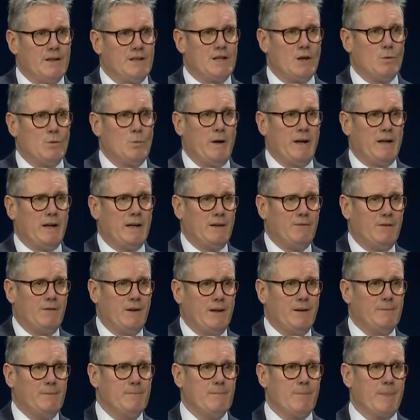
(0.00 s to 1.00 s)
So we're
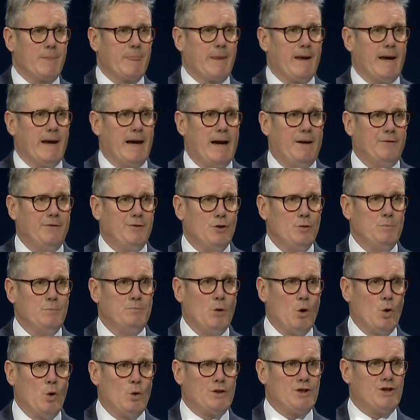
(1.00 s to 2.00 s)
giving our new
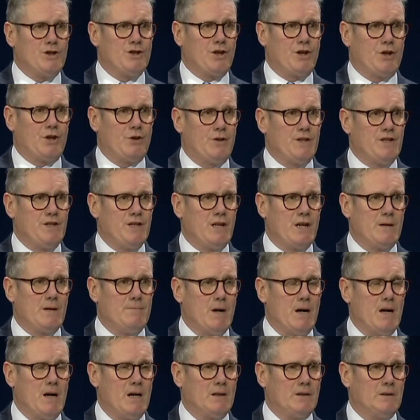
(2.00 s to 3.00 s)
Border Security
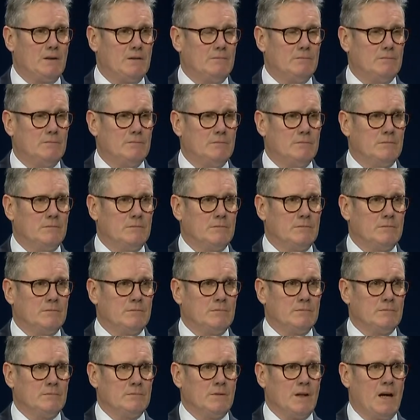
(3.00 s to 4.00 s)
Command
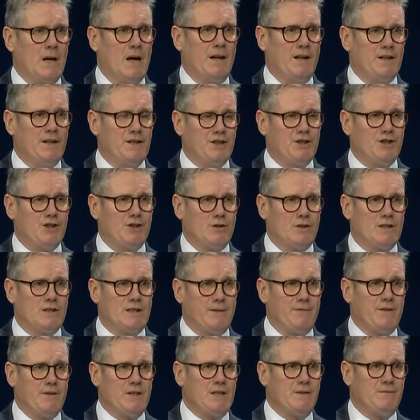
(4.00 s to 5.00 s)
an additional
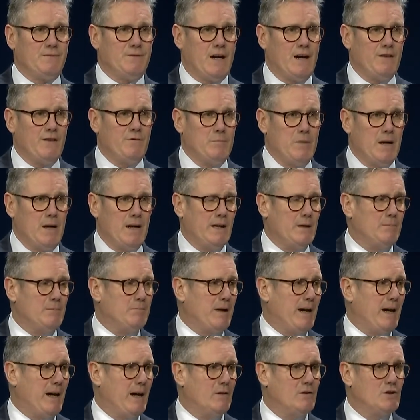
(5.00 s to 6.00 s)
£75
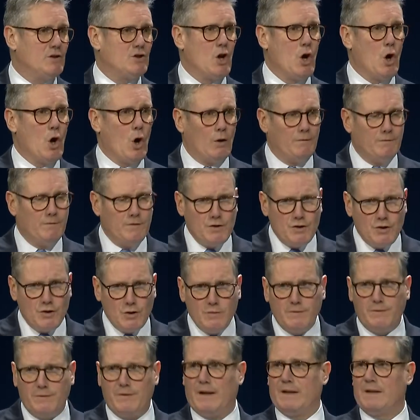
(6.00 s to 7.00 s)
million of
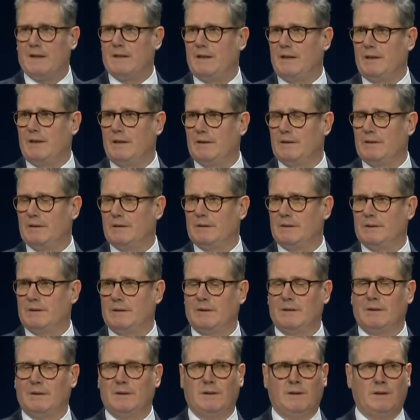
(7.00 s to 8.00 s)
new funding
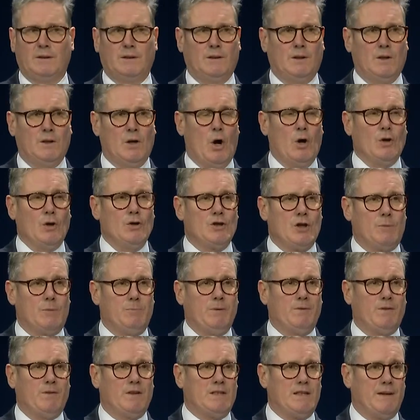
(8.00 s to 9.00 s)
on
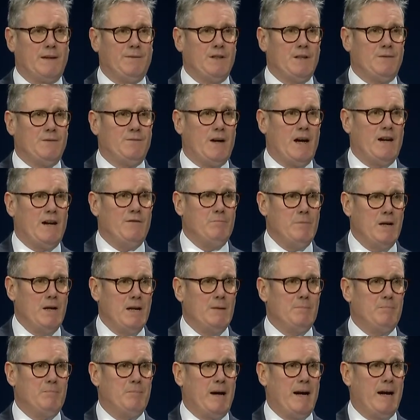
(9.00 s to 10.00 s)
top of the £75
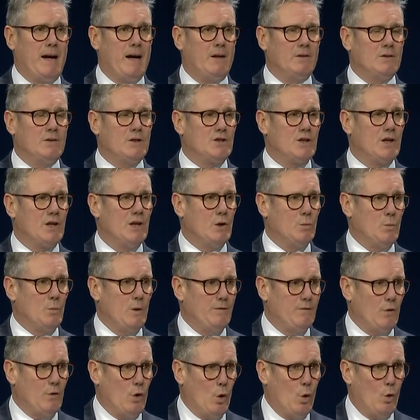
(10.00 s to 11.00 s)
million
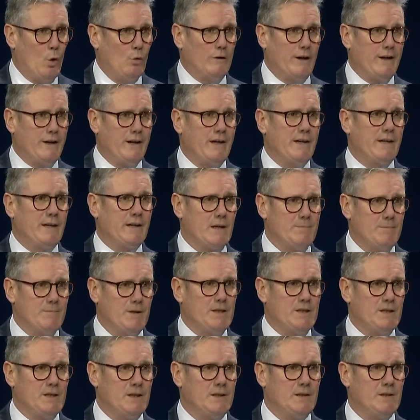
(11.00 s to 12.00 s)
we've already
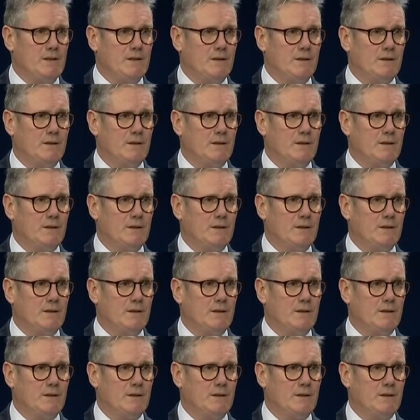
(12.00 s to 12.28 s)
committed.